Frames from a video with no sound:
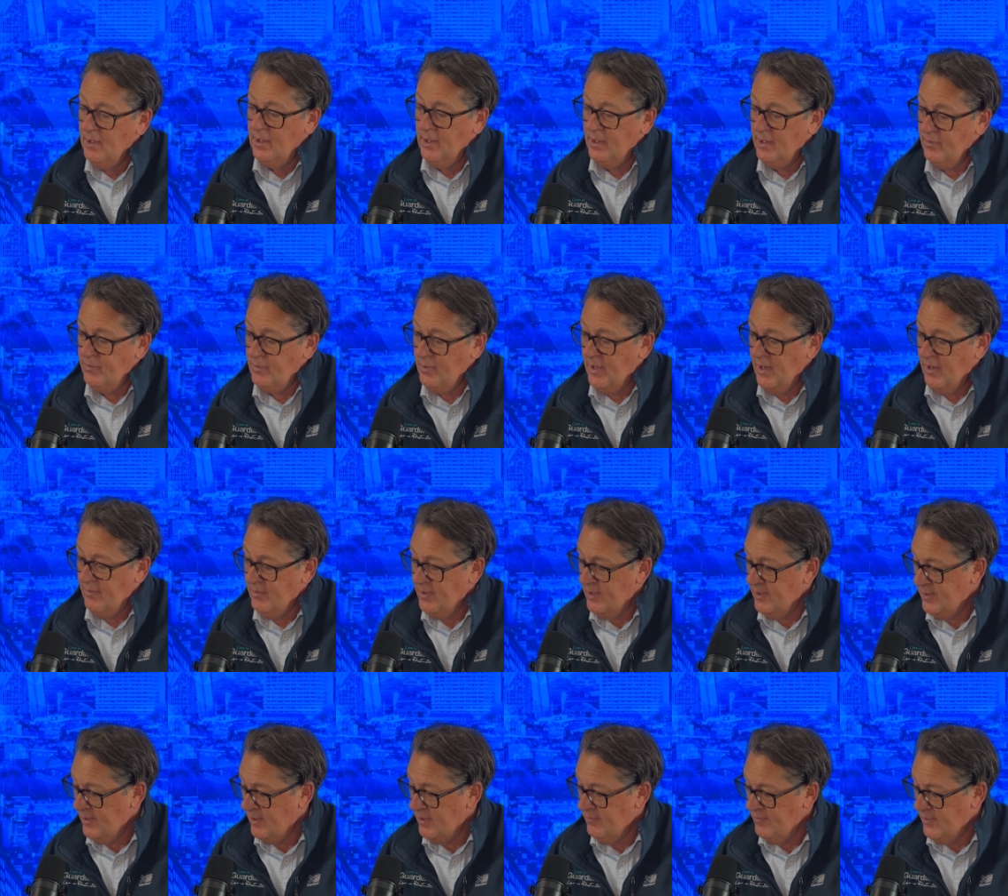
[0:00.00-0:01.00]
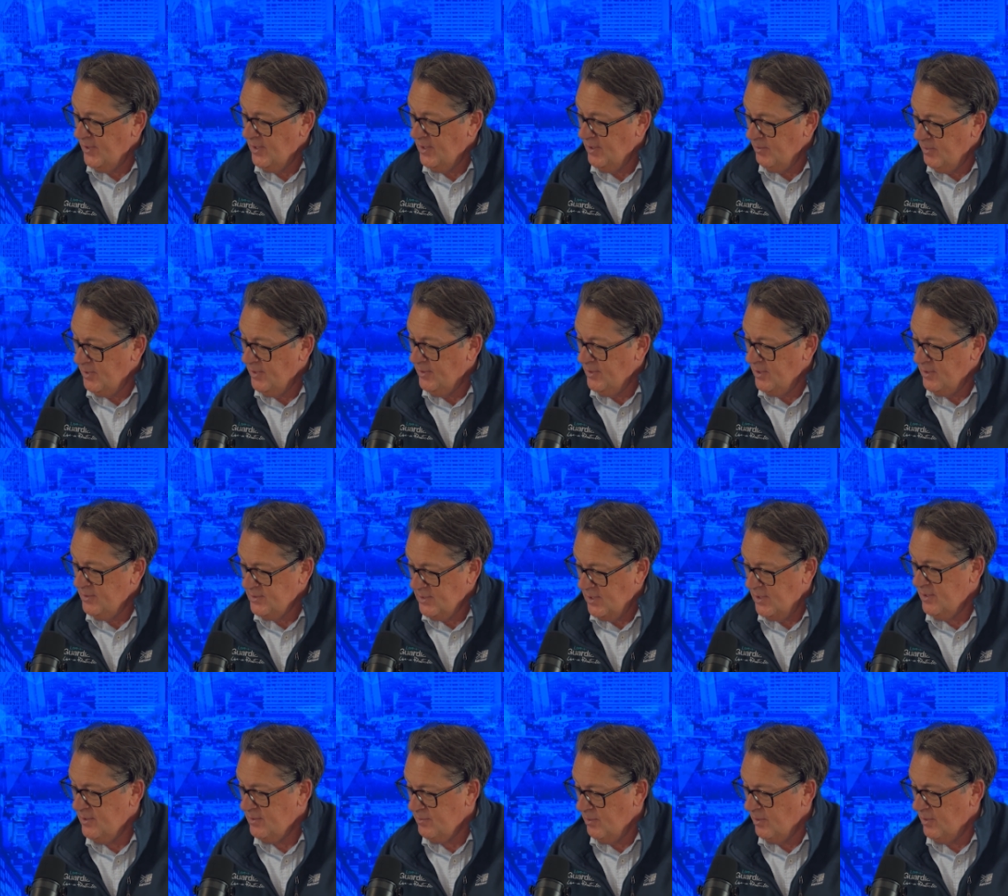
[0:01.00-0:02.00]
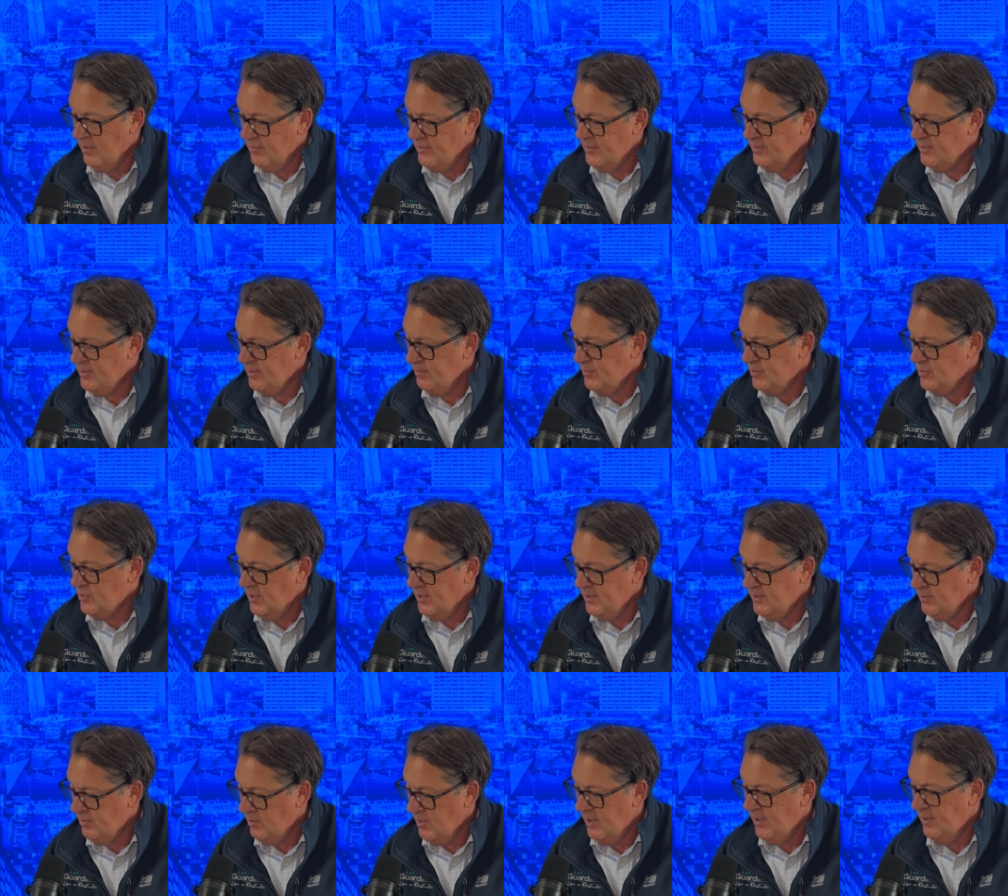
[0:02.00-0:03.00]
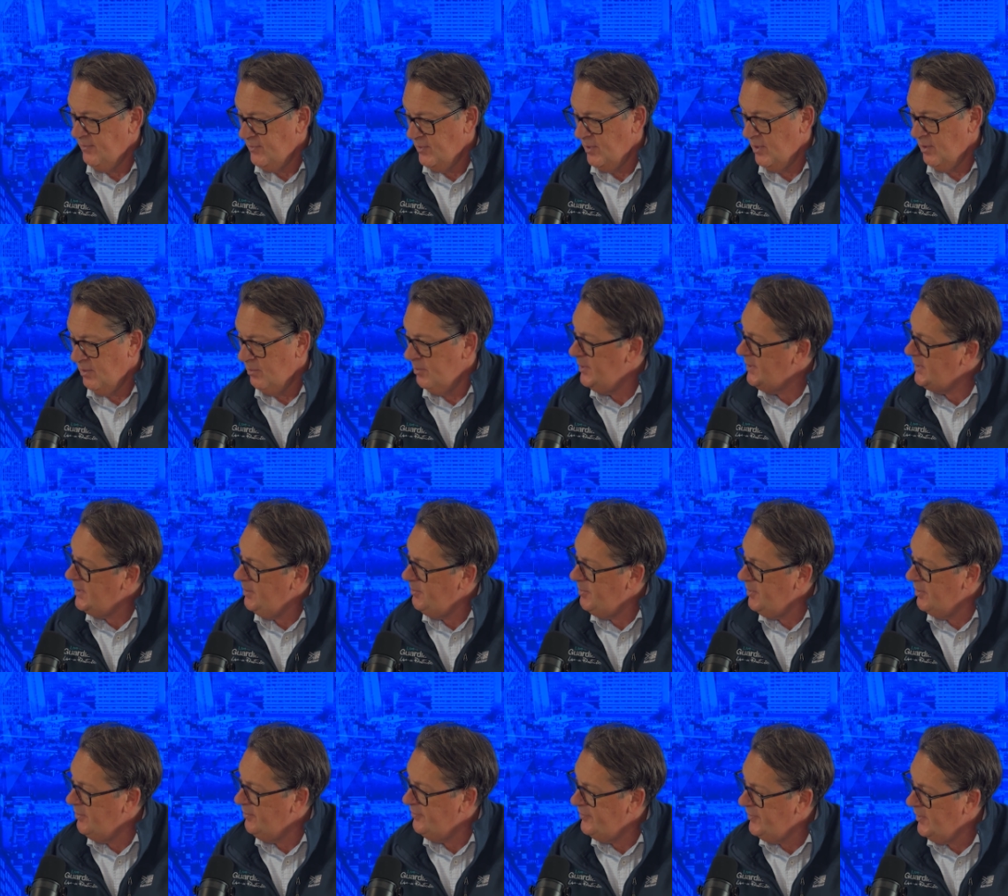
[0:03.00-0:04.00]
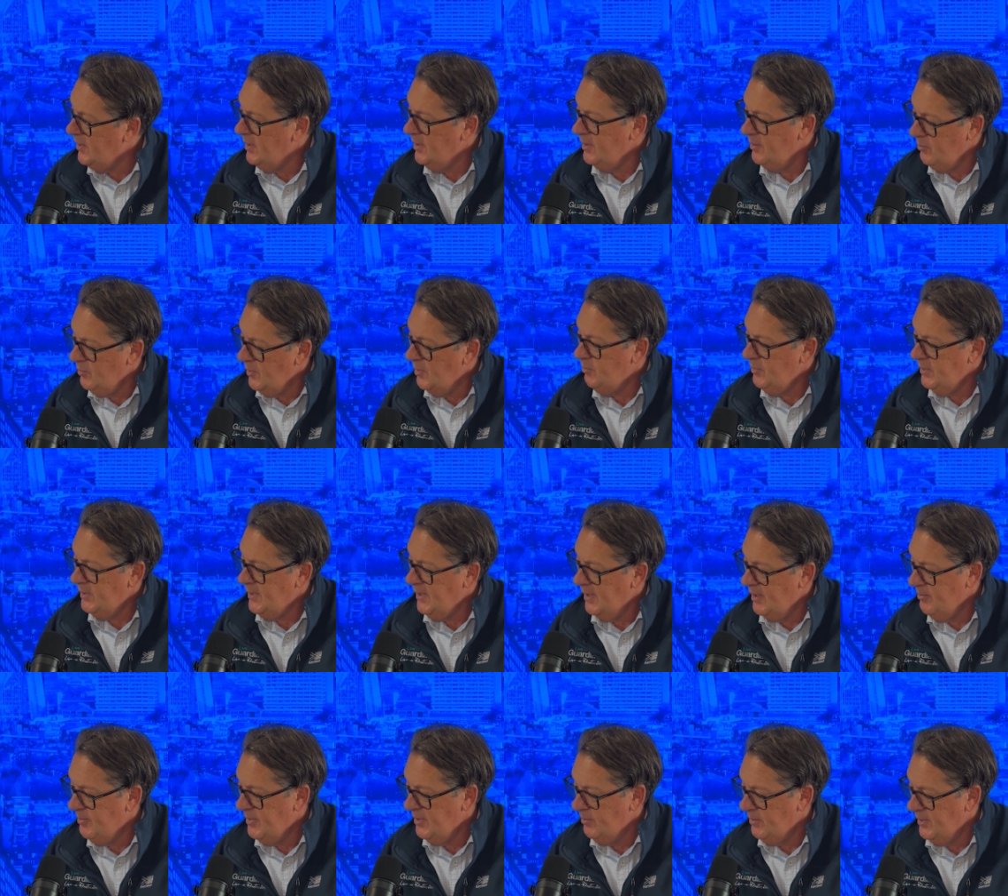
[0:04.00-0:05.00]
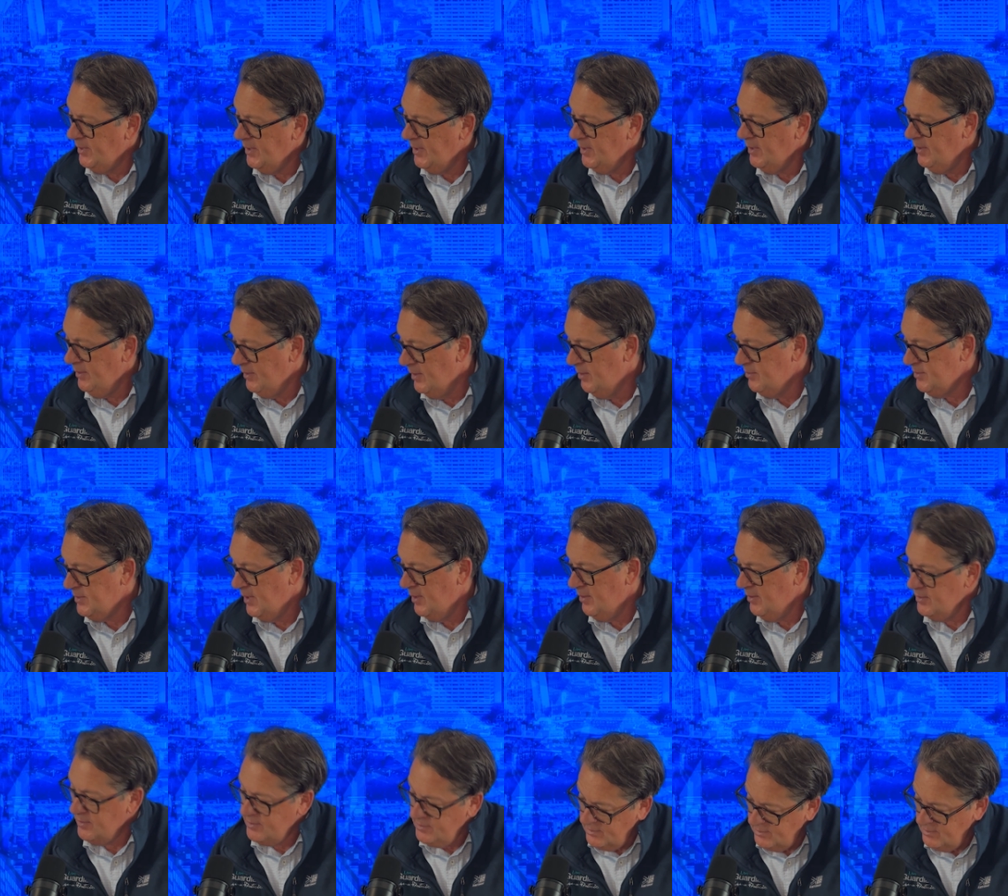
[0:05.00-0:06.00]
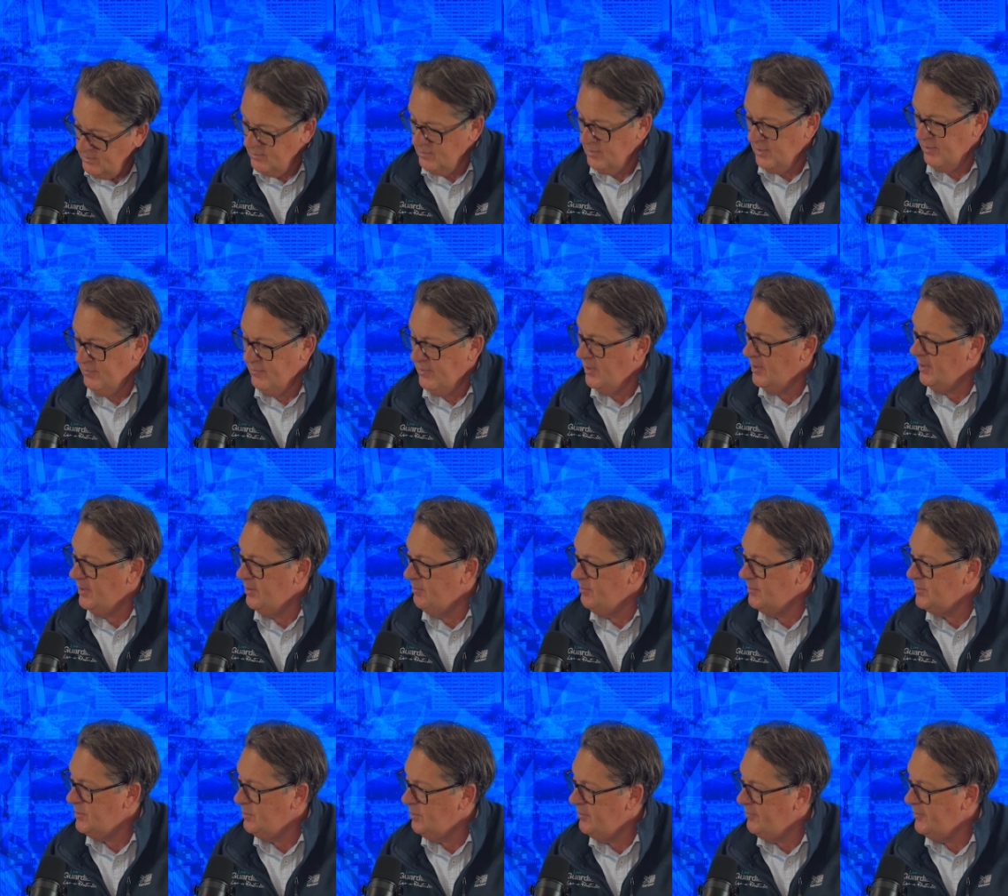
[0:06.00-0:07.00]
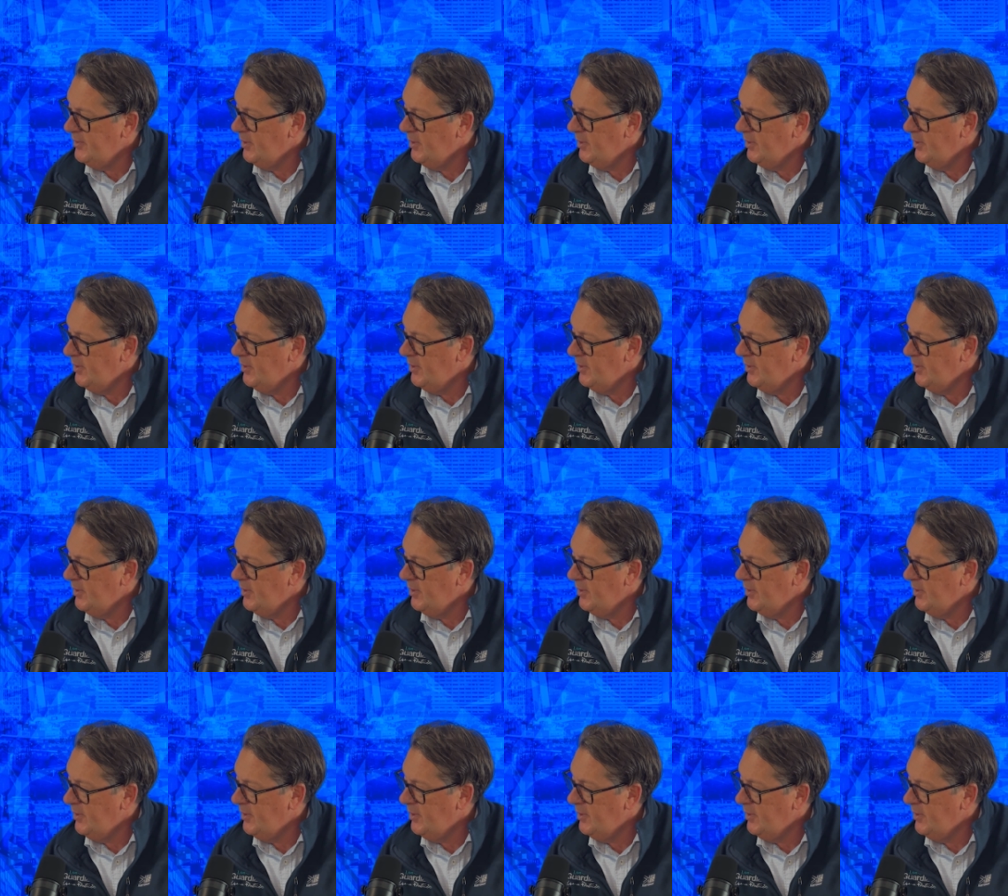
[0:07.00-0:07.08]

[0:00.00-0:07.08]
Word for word: if we have anything available there's those areas, we straight away. If not, we keep it on file and when we get building in those areas, the environmental.